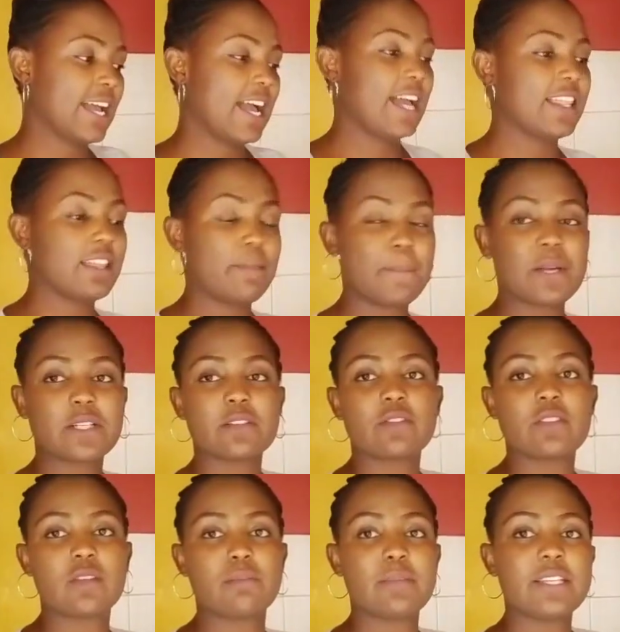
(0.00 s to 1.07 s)
other part of
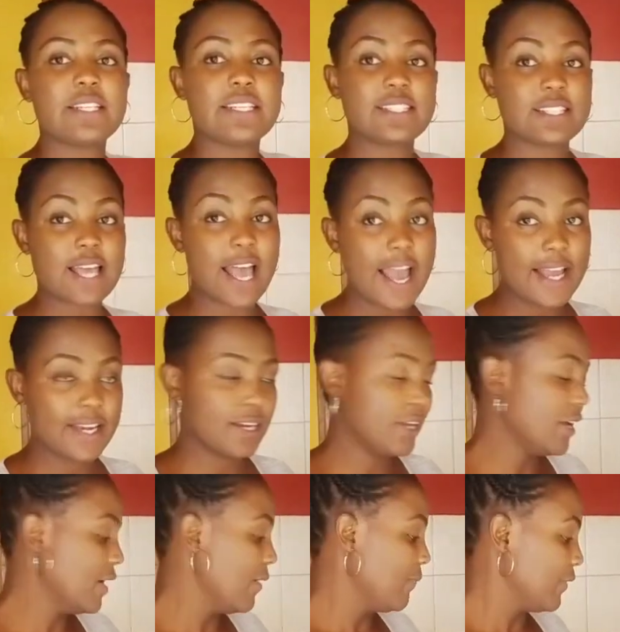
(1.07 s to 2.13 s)
the bean is hard.
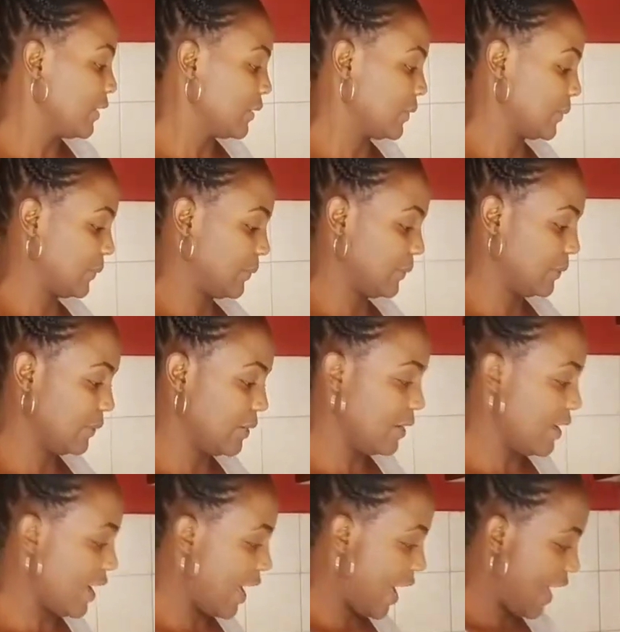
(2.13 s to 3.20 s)
So
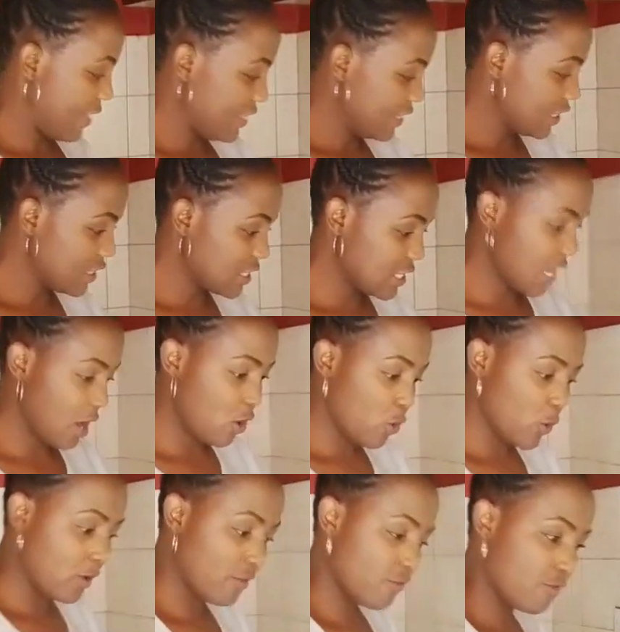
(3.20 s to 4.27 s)
that's how
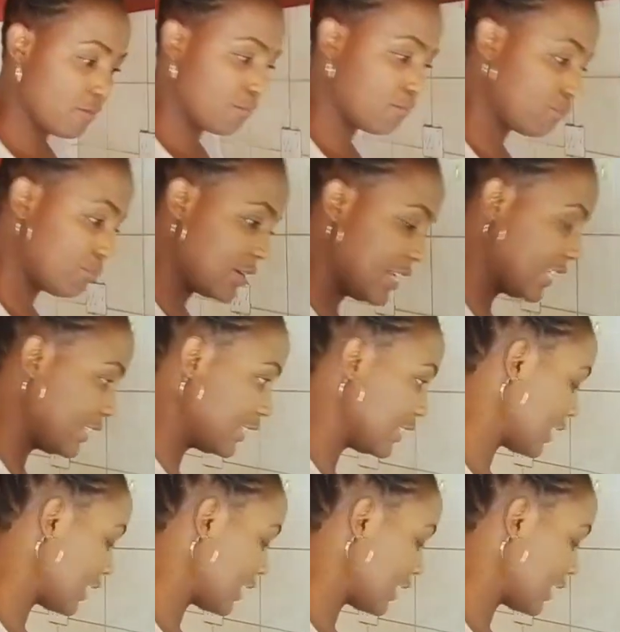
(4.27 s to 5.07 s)
we've placed